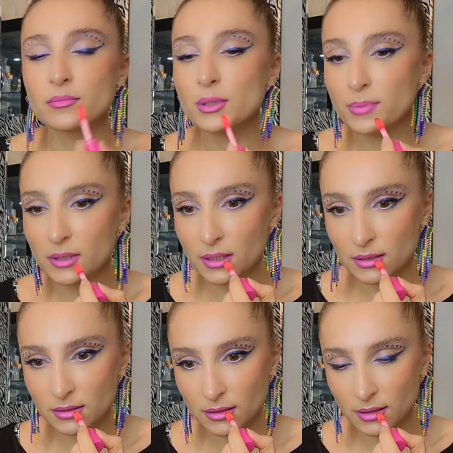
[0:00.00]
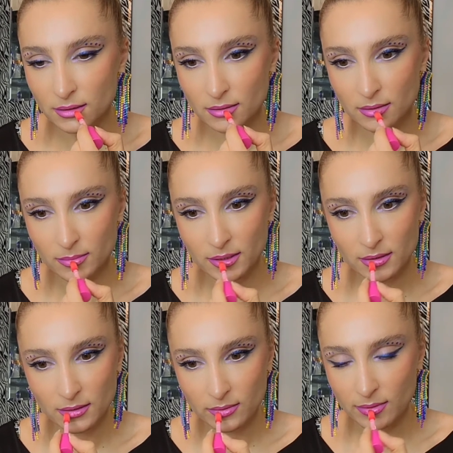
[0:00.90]
people has had so
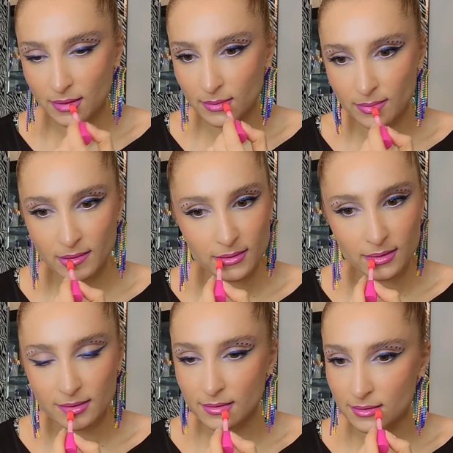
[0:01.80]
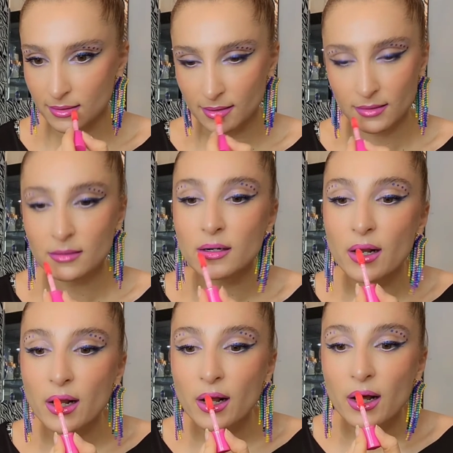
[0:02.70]
much vibe about this color,
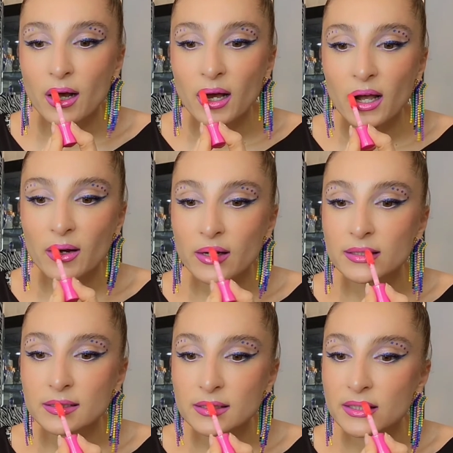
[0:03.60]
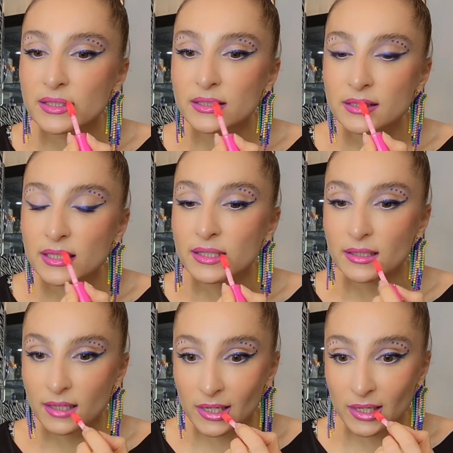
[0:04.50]
about this gloss.
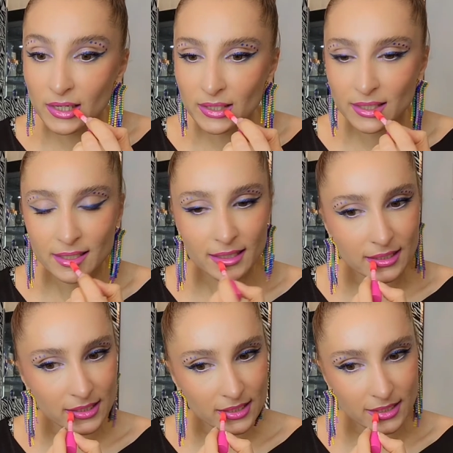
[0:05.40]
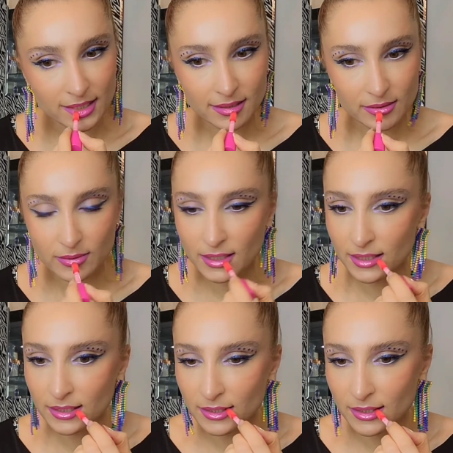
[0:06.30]
And now I really understand
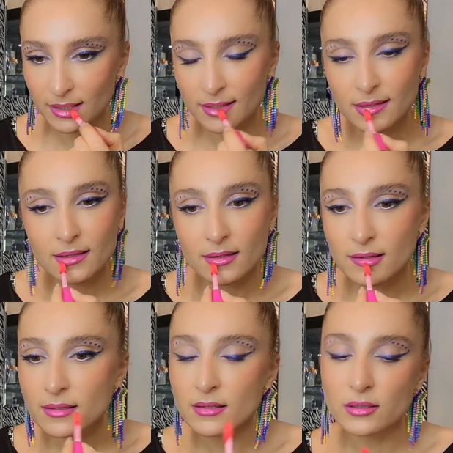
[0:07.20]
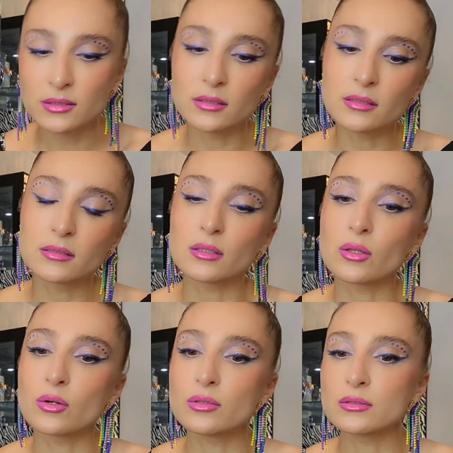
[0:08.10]
why. Because this
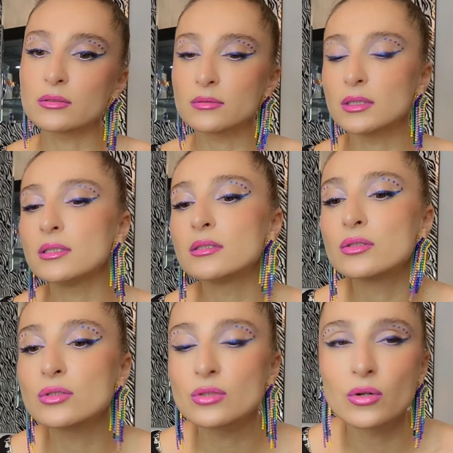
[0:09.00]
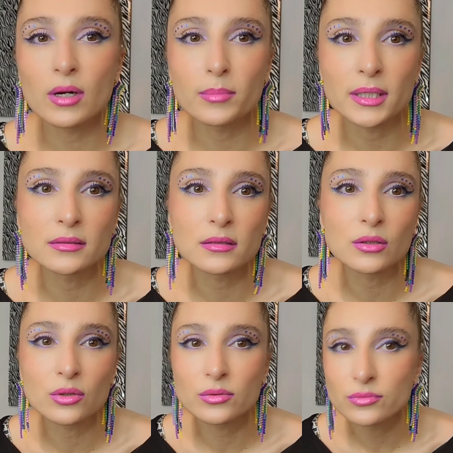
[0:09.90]
gloss is so amazing.
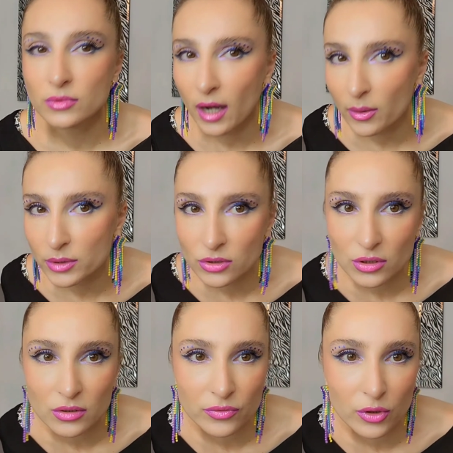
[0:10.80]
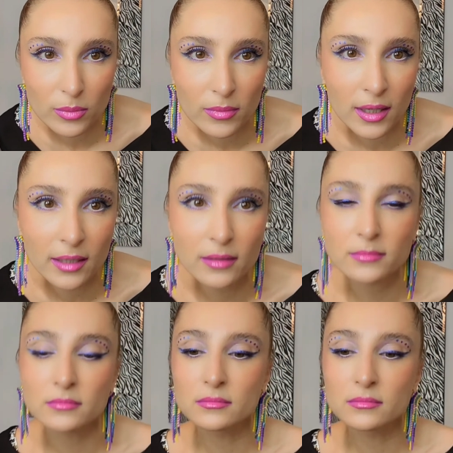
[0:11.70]
Look how it's transferred my